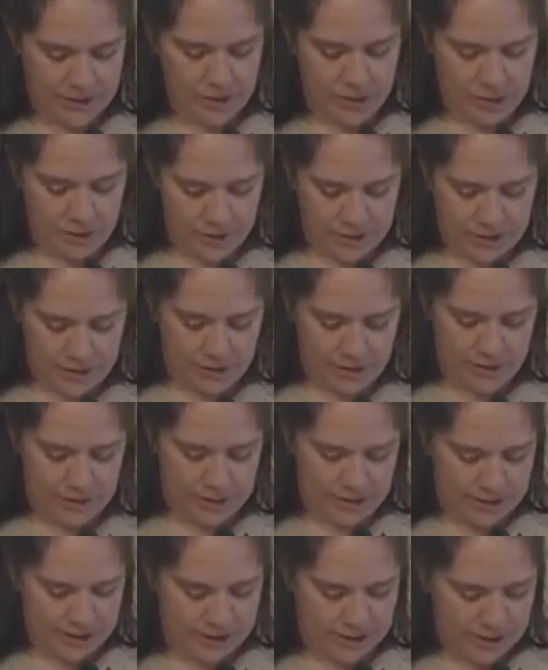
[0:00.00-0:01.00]
Jewish and
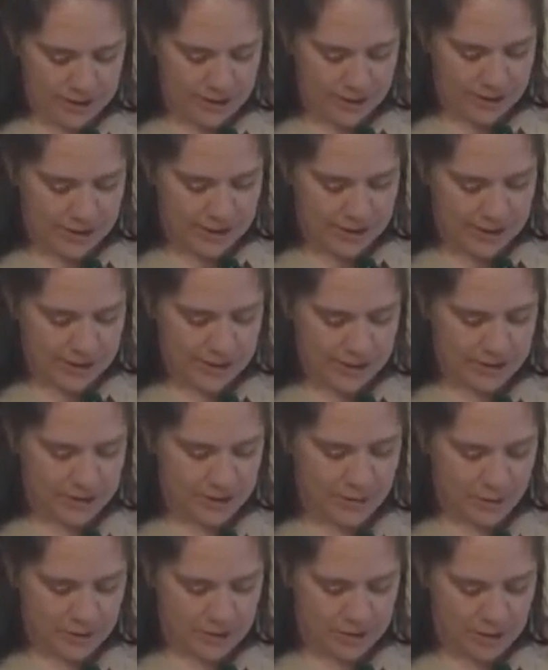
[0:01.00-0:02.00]
Christian
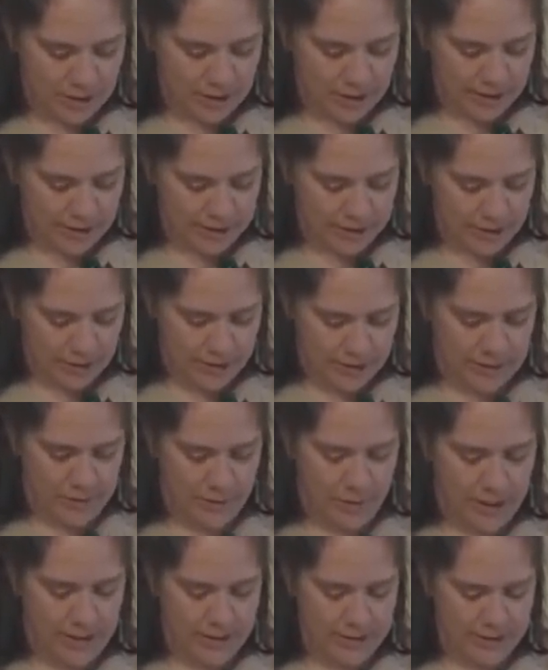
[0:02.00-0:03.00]
teachings which call us to
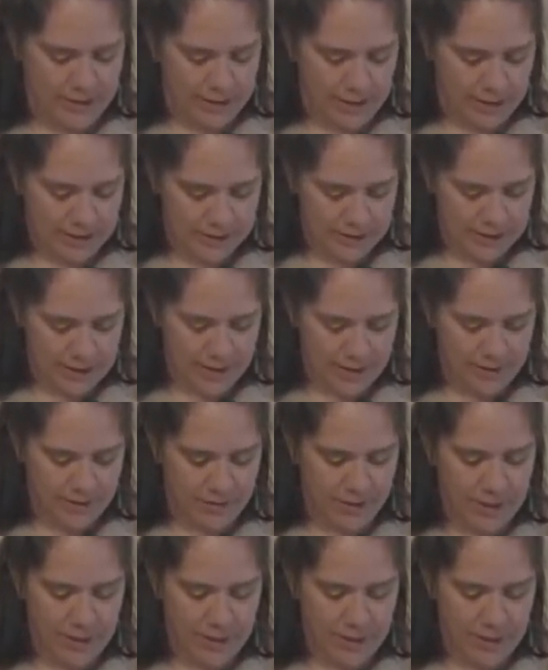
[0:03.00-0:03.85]
respond to God's love